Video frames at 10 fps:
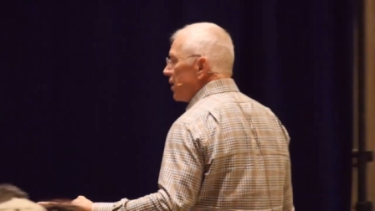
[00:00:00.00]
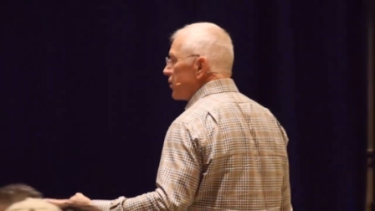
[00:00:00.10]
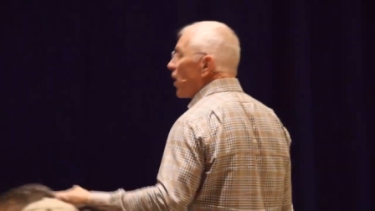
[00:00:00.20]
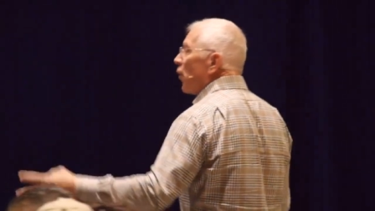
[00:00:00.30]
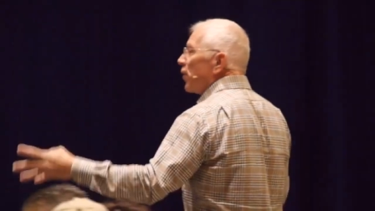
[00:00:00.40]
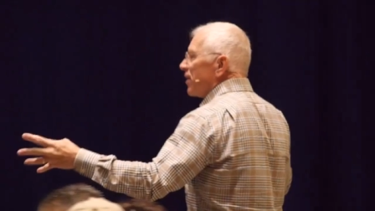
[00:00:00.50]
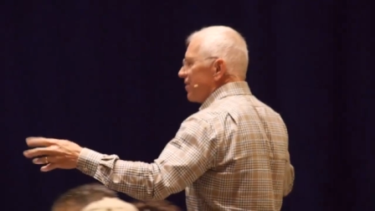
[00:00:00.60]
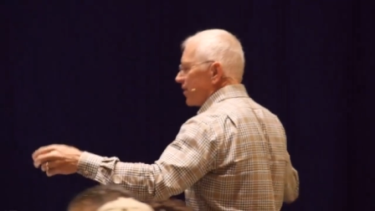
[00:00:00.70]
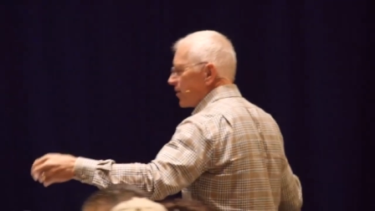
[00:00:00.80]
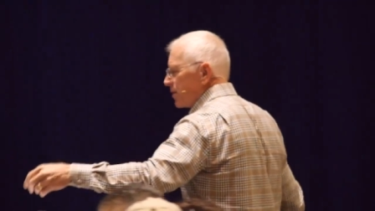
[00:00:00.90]
So,
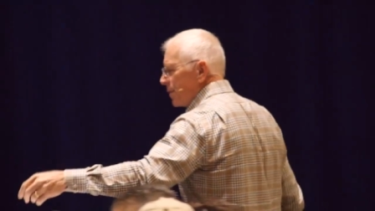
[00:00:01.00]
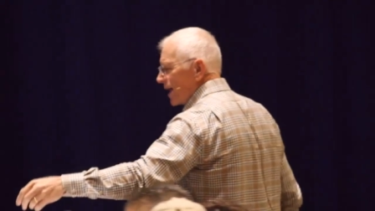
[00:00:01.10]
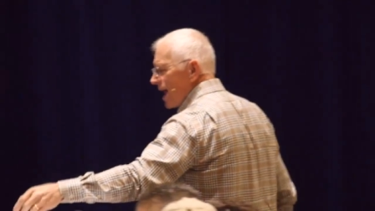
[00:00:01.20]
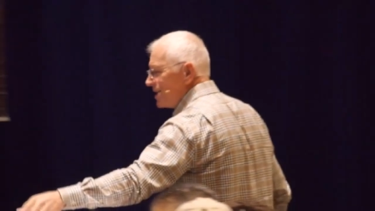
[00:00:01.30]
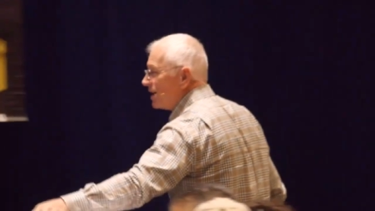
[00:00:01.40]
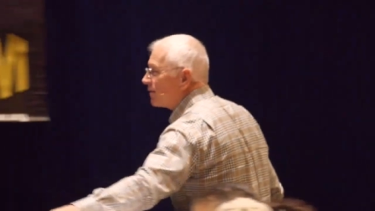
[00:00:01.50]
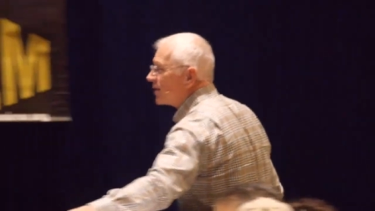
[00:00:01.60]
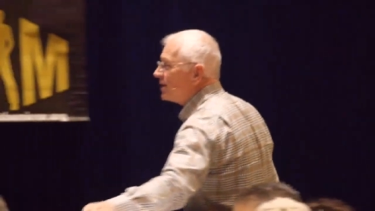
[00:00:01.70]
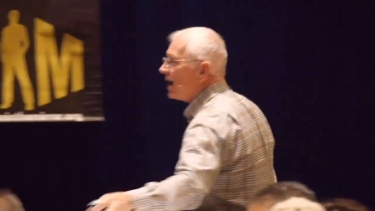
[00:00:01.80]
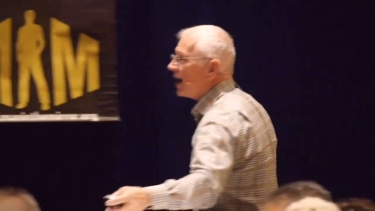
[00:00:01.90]
this is the big idea for
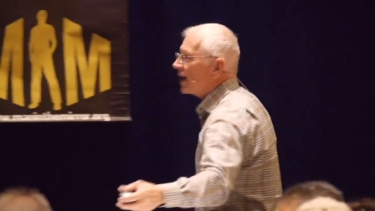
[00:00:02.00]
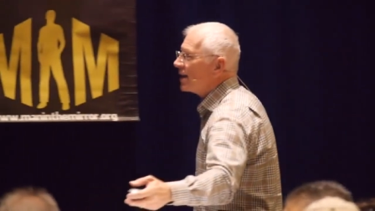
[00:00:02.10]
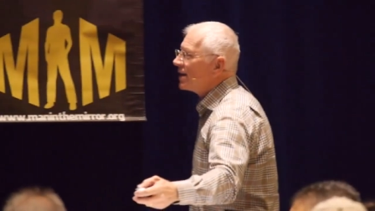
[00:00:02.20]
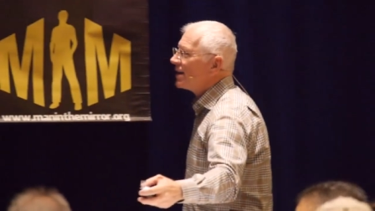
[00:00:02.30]
the day.